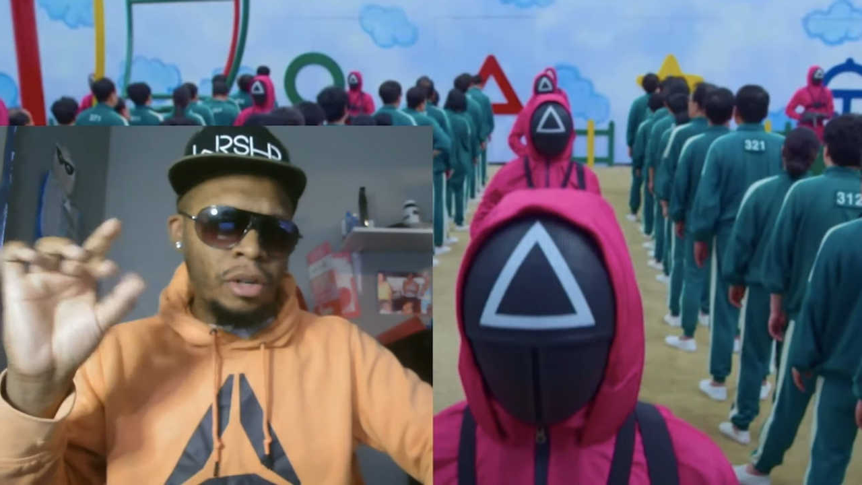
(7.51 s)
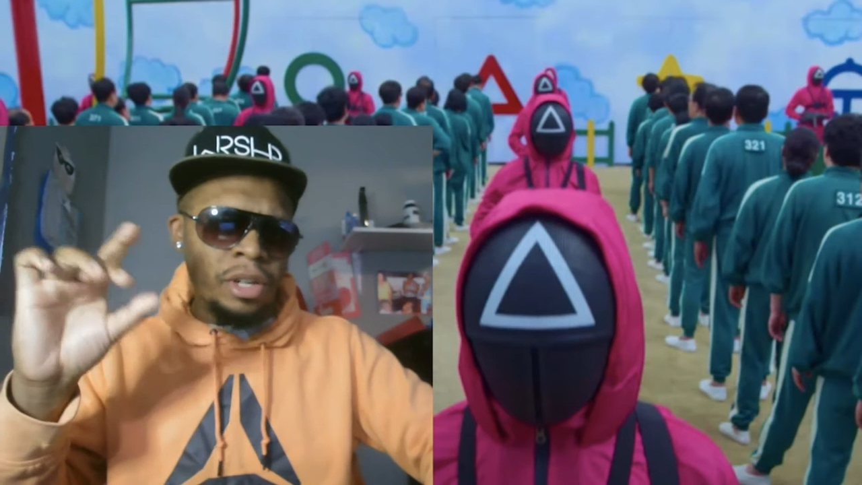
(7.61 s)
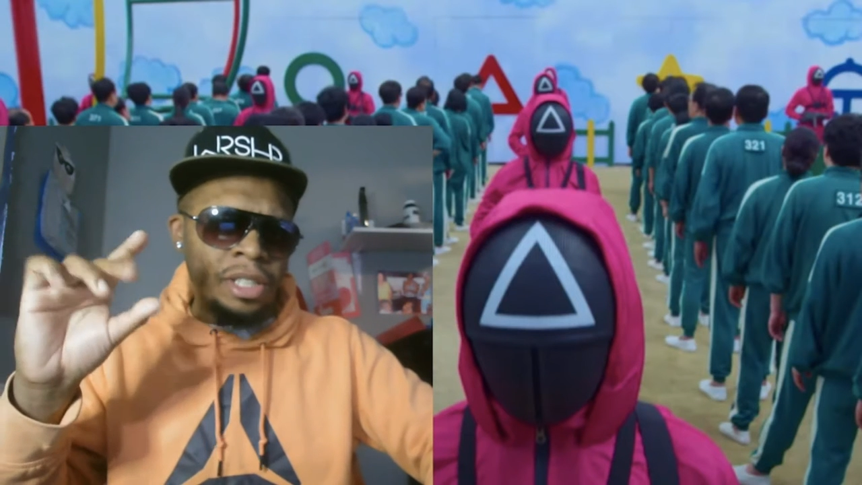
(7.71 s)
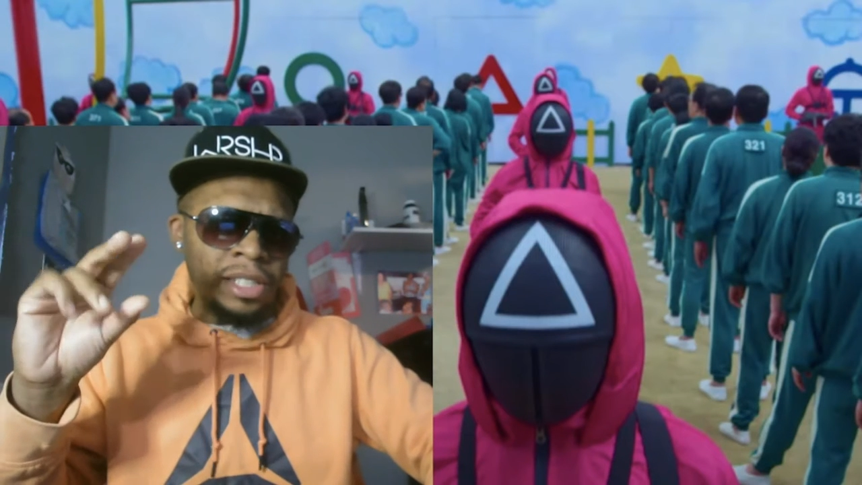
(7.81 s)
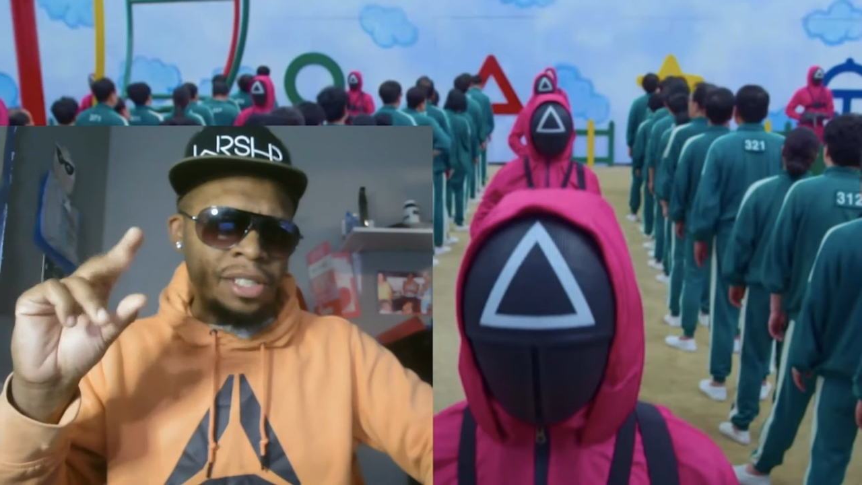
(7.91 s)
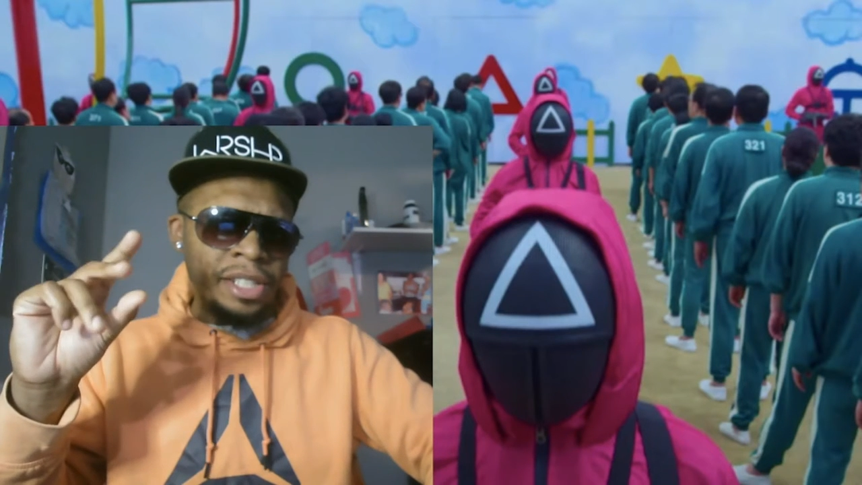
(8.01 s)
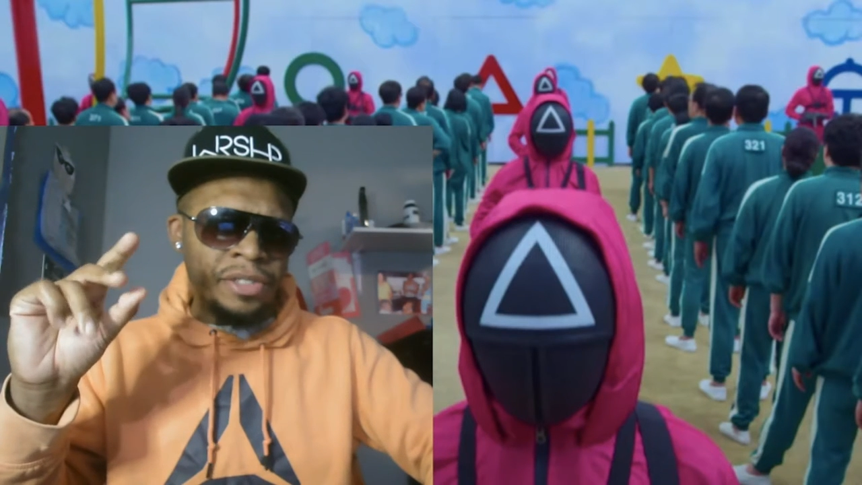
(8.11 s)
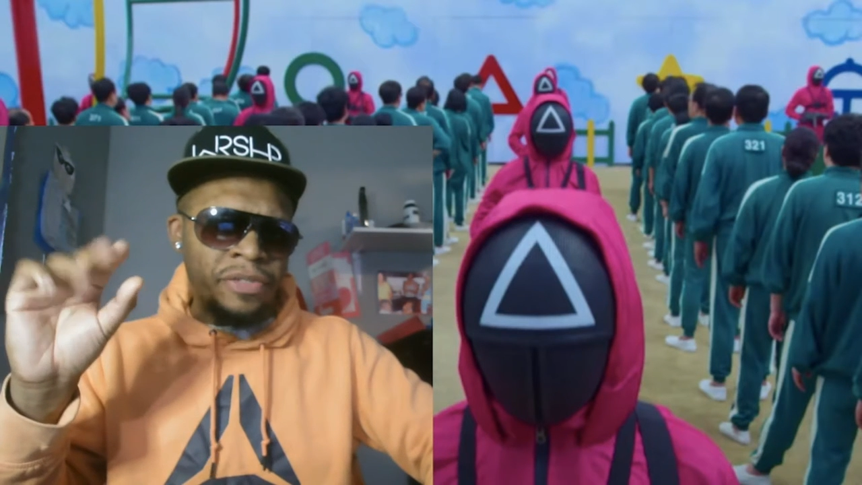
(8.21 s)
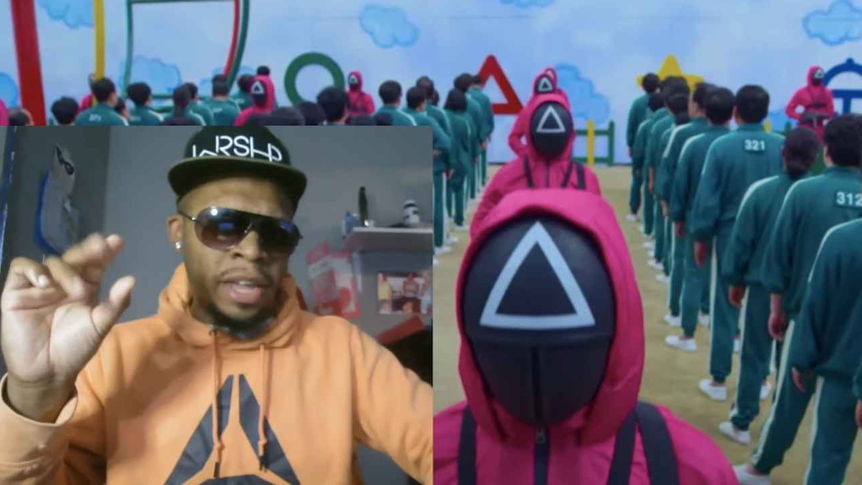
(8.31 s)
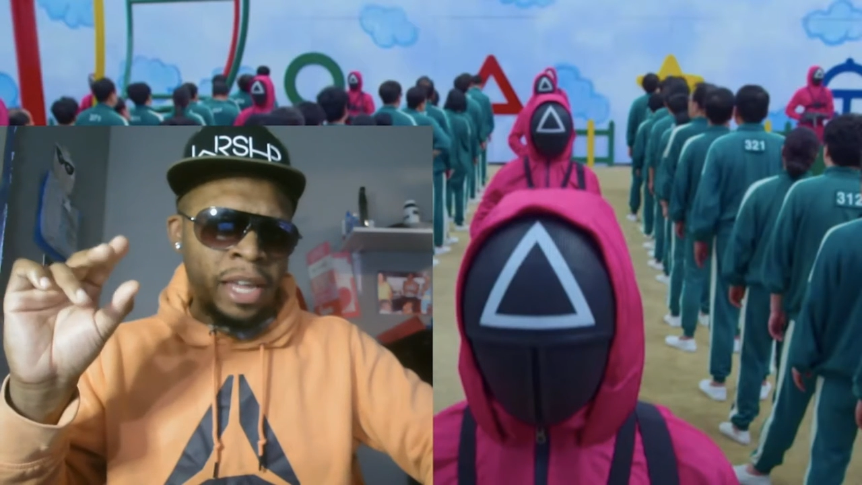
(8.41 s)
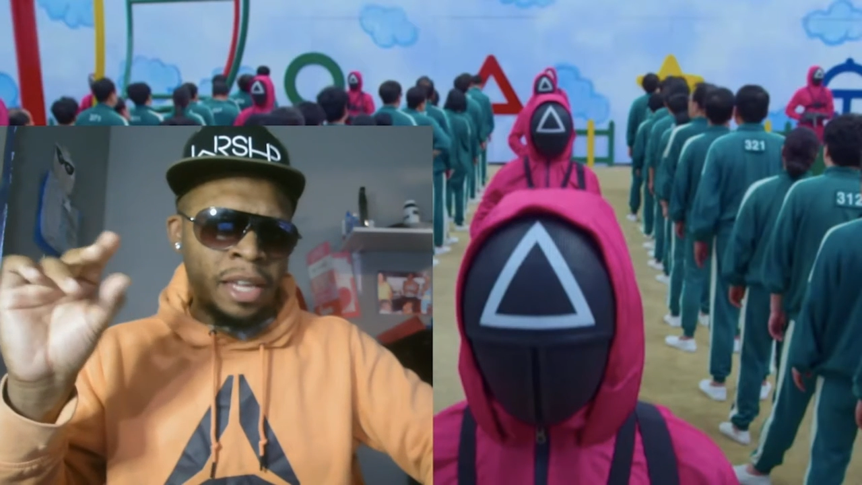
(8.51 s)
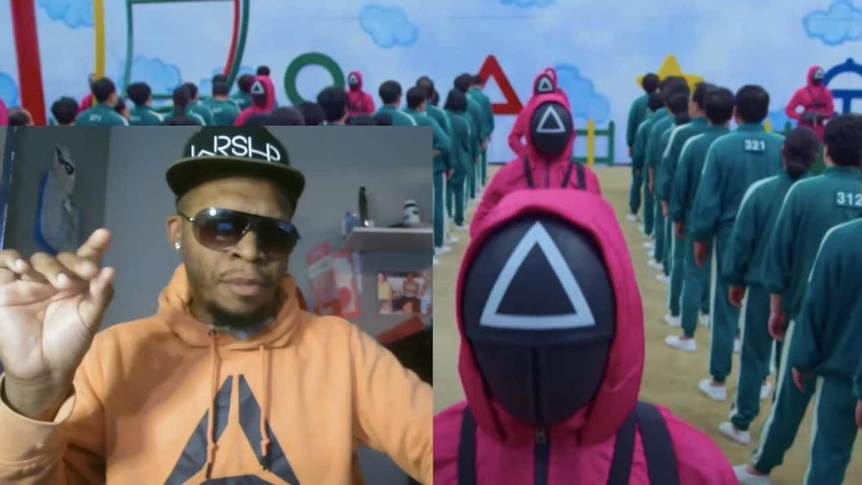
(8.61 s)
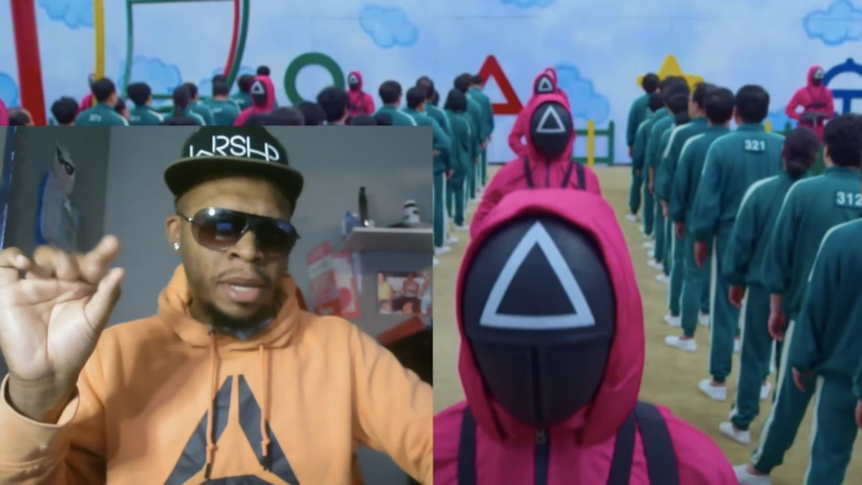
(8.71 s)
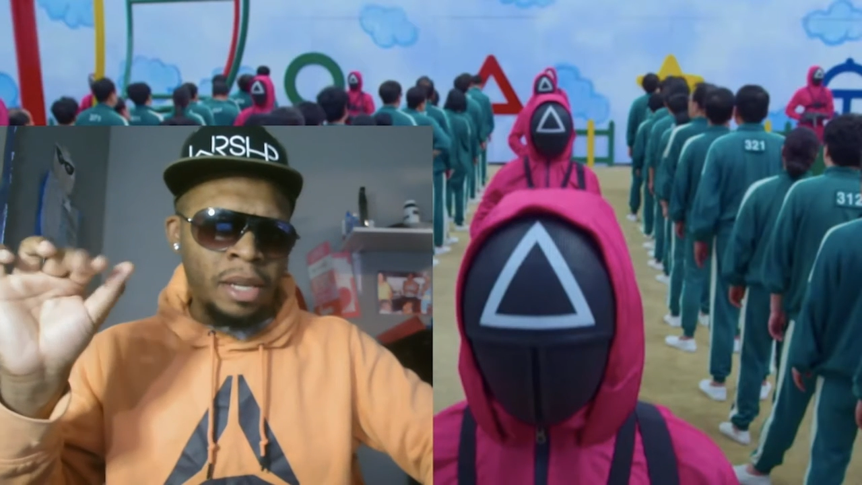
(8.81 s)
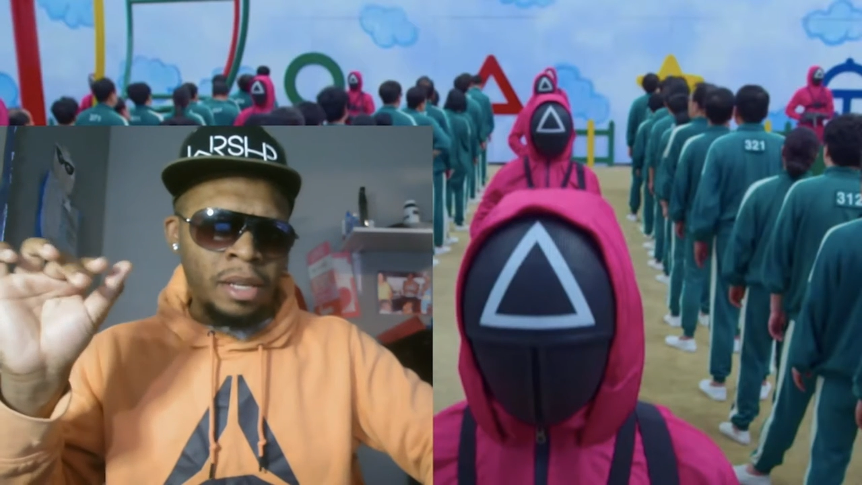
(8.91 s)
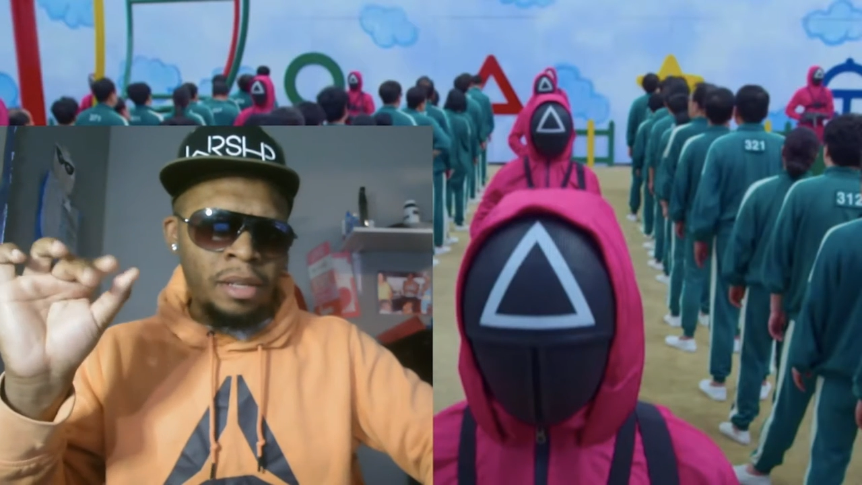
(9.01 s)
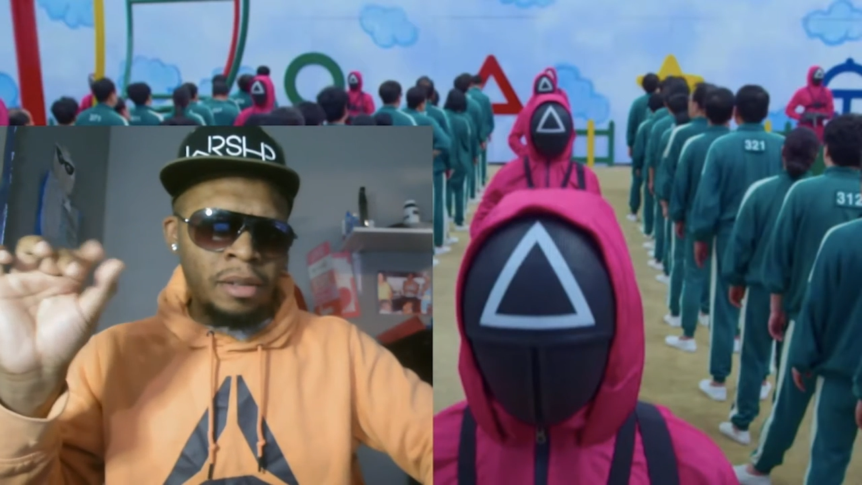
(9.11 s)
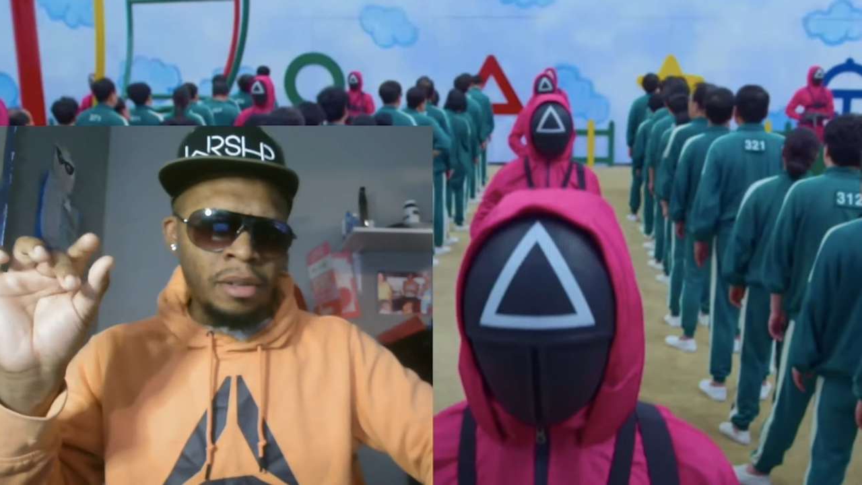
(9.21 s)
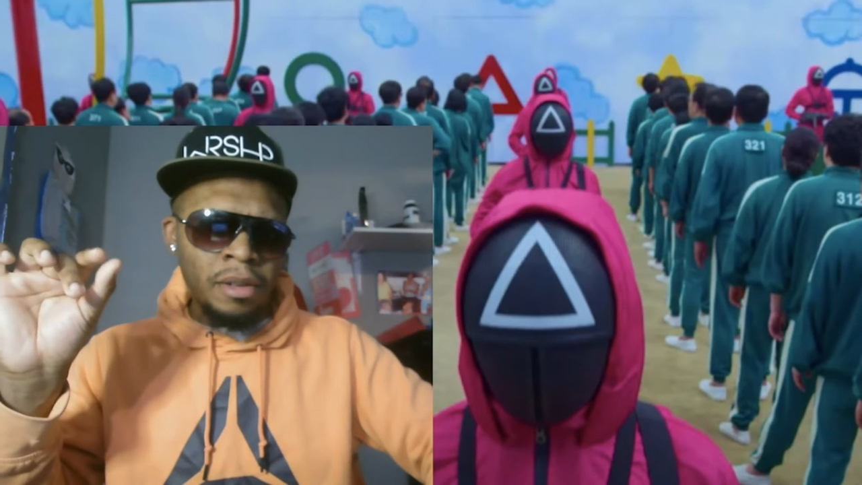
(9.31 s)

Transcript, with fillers: or is this fan made?